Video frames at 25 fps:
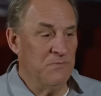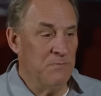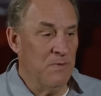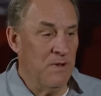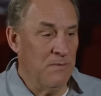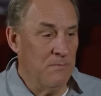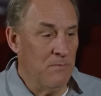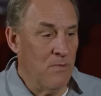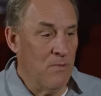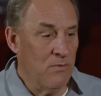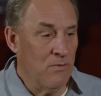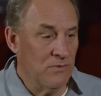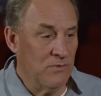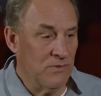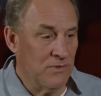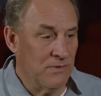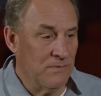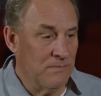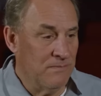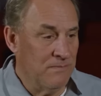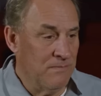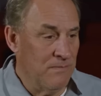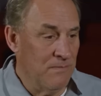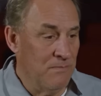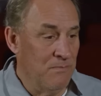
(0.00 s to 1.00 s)
just see
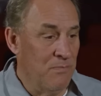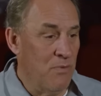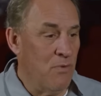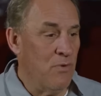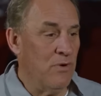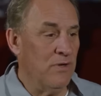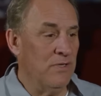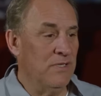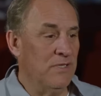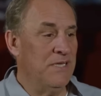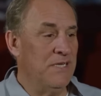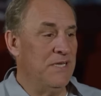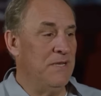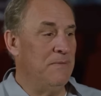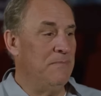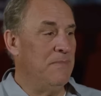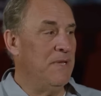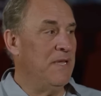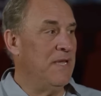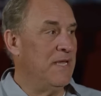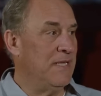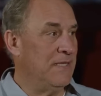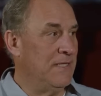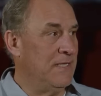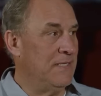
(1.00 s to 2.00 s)
Christian Wilkins last year. So